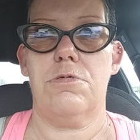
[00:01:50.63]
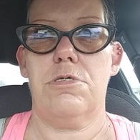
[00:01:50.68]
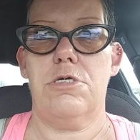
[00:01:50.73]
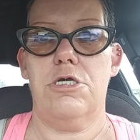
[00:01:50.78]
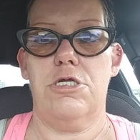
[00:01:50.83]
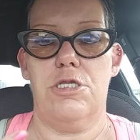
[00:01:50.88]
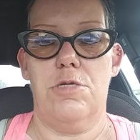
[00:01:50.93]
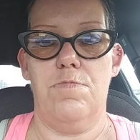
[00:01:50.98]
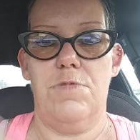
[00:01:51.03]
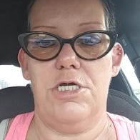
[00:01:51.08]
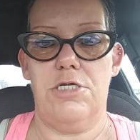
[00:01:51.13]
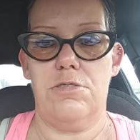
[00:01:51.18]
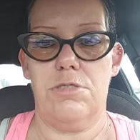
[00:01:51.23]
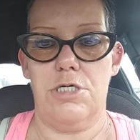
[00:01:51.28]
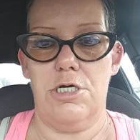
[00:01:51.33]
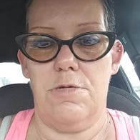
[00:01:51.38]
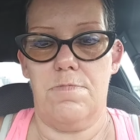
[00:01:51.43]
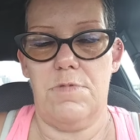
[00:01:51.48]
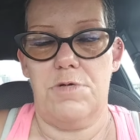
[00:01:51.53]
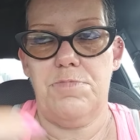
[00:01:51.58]
In the
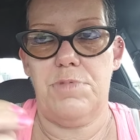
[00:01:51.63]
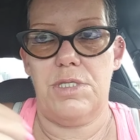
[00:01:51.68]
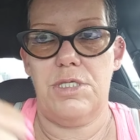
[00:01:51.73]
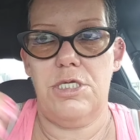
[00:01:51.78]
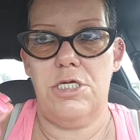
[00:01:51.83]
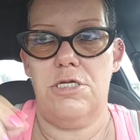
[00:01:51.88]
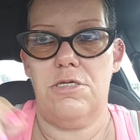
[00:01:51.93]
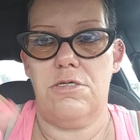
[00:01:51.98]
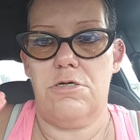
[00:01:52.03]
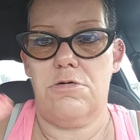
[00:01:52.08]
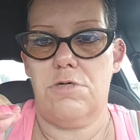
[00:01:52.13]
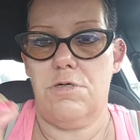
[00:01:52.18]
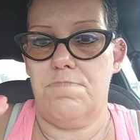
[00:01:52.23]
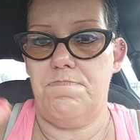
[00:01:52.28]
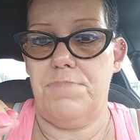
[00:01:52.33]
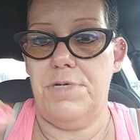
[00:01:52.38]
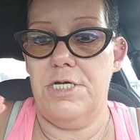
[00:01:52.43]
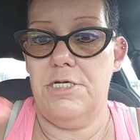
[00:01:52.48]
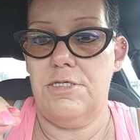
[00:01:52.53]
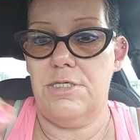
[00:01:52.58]
meantime, I'm sitting there on
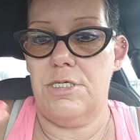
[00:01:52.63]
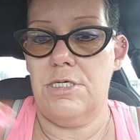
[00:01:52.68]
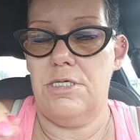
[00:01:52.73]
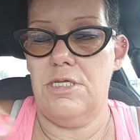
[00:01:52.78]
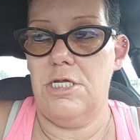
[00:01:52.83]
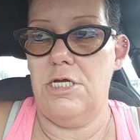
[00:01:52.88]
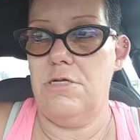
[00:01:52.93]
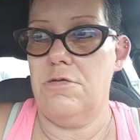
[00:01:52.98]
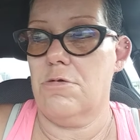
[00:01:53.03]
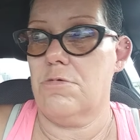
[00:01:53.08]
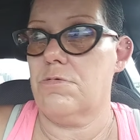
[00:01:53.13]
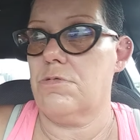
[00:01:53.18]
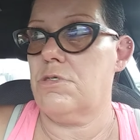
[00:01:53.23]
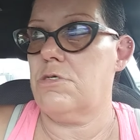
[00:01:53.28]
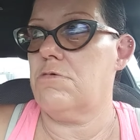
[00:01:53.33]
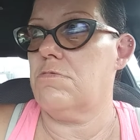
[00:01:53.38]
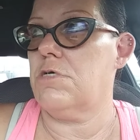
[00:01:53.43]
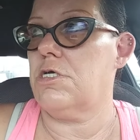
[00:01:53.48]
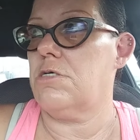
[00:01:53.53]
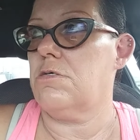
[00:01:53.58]
pins and needles
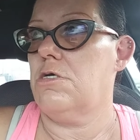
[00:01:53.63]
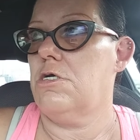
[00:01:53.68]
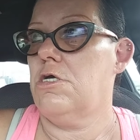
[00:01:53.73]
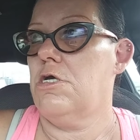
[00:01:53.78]
going,